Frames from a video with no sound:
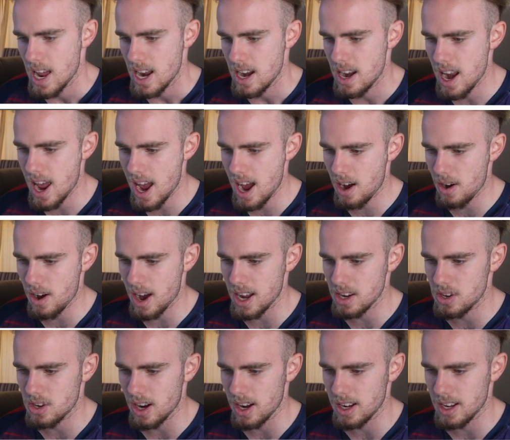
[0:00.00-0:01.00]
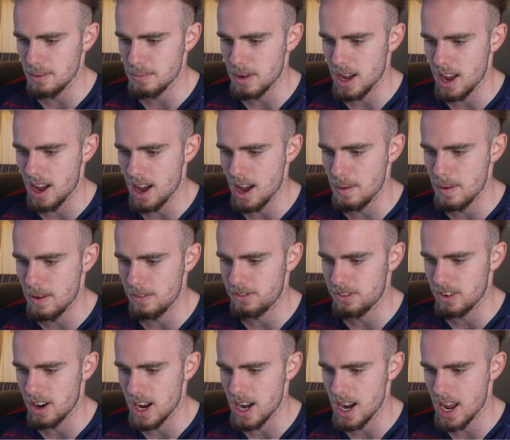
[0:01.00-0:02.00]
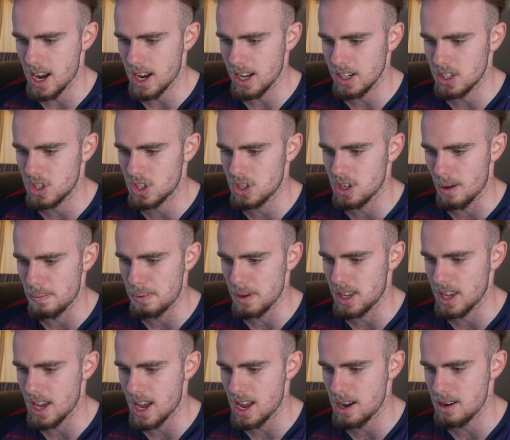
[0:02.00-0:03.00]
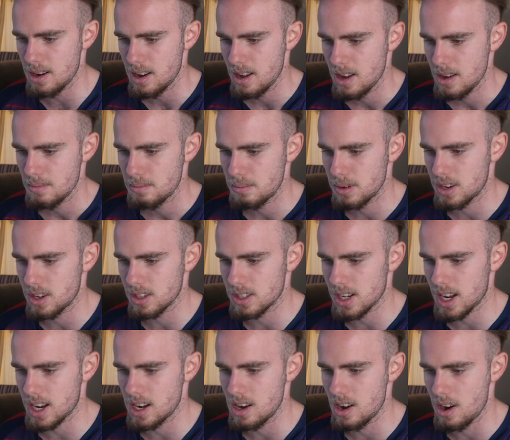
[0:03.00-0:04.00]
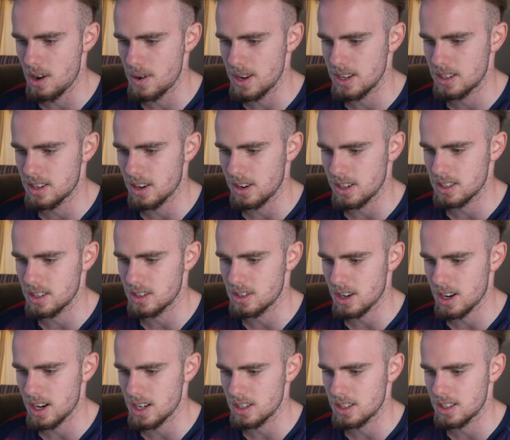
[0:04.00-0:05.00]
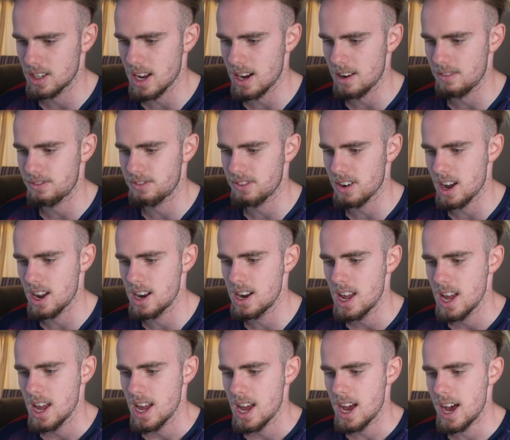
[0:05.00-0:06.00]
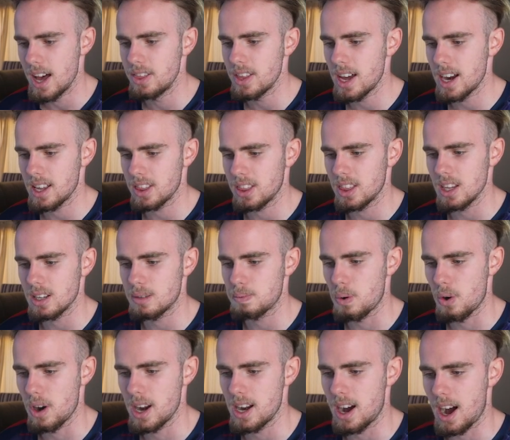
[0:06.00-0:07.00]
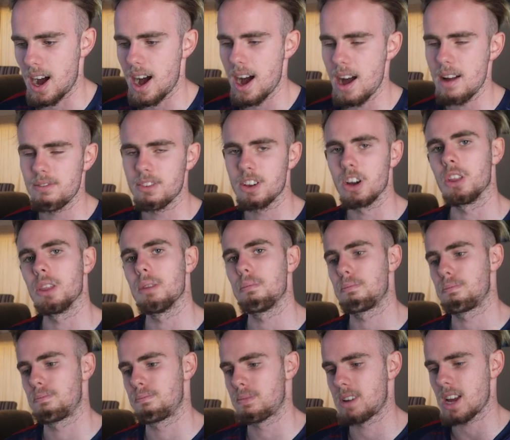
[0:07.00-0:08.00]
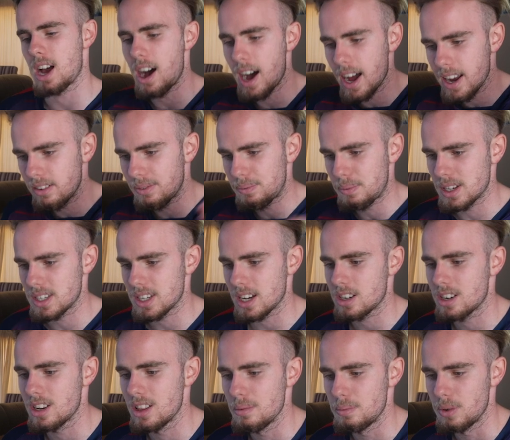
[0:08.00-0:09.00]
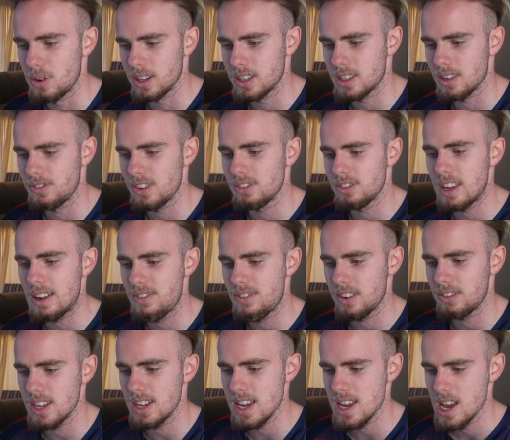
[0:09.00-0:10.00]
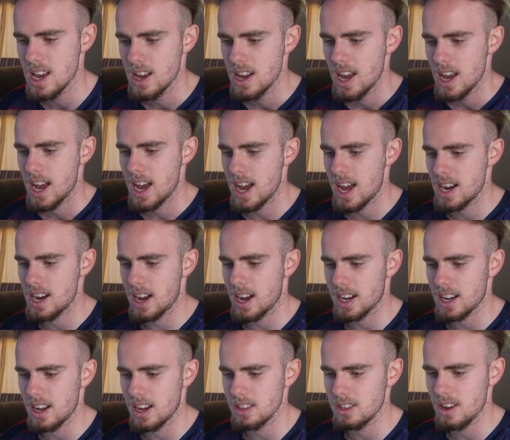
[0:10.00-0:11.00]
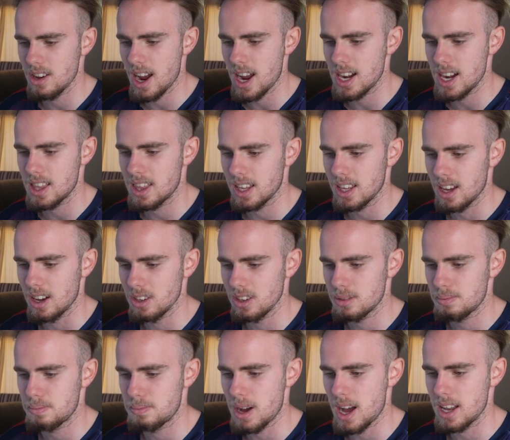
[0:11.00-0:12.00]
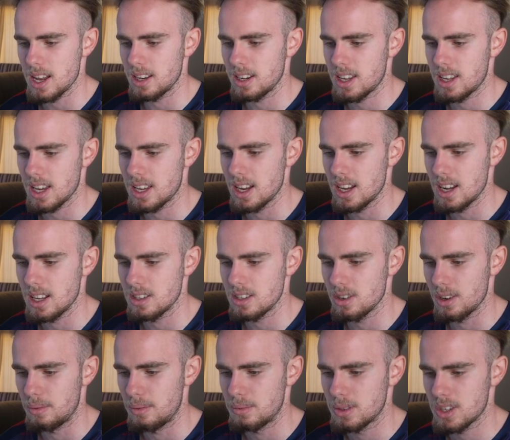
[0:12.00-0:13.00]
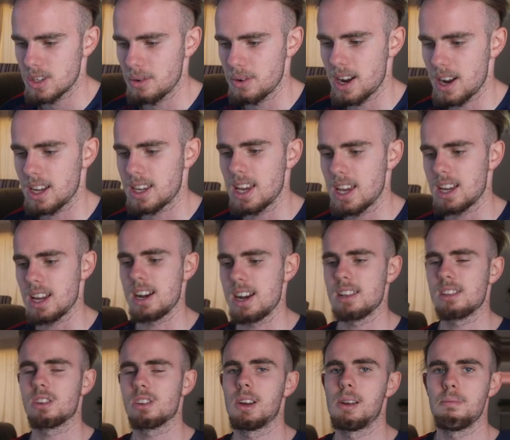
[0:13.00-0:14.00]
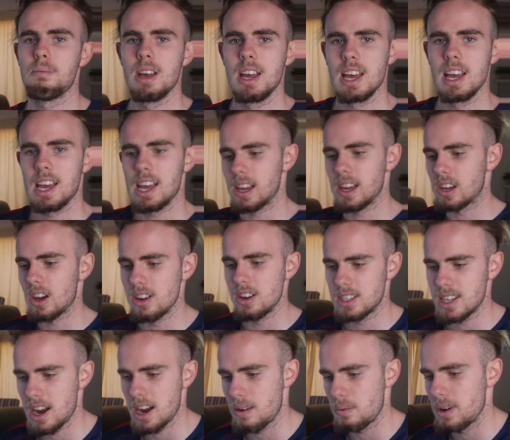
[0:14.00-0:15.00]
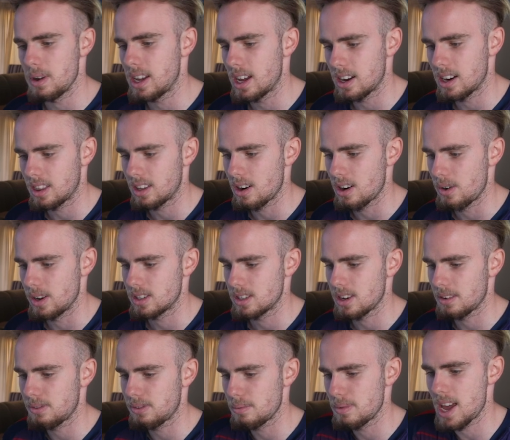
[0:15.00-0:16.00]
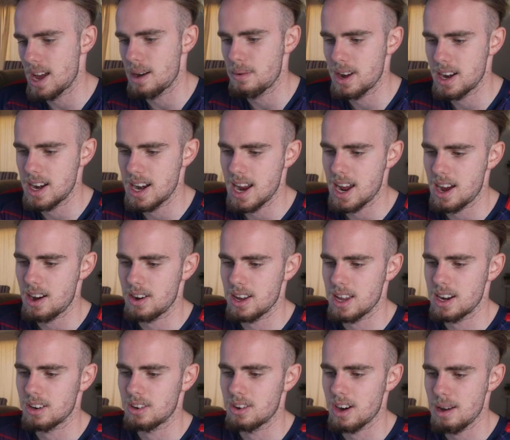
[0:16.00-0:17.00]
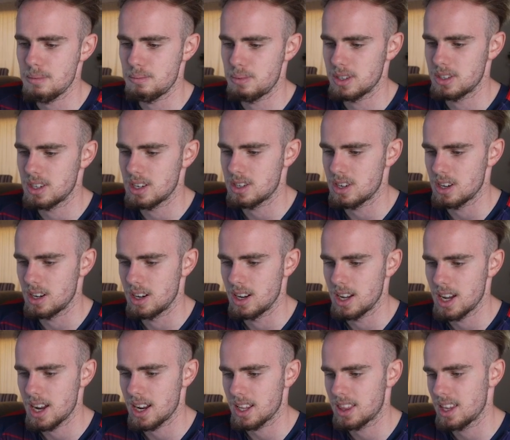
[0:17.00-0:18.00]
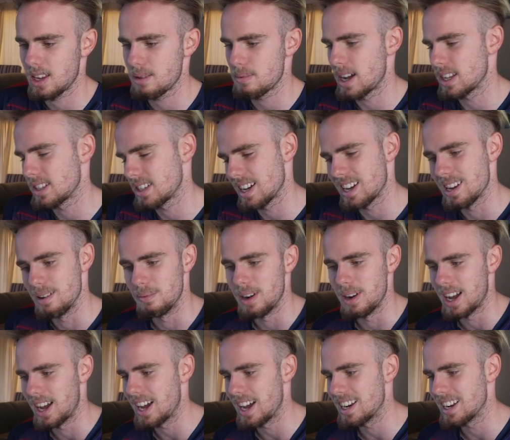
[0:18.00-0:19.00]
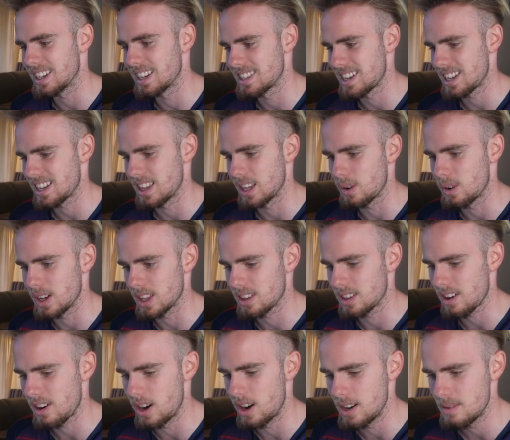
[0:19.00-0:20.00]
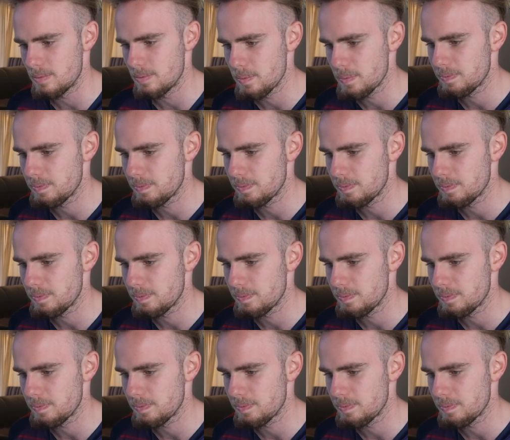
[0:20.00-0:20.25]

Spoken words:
Now I try and get my arm in front and I stop again because I know he's going to try and get in front. And then at this point, I've got kind of possession of the ball. It's a 50-50. And I can't do anything else but kick it into him. So when I kick it into him, it goes out, we get a throw in. So from there, we're now in a great position. I think about taking, but I didn't take the quick throw in.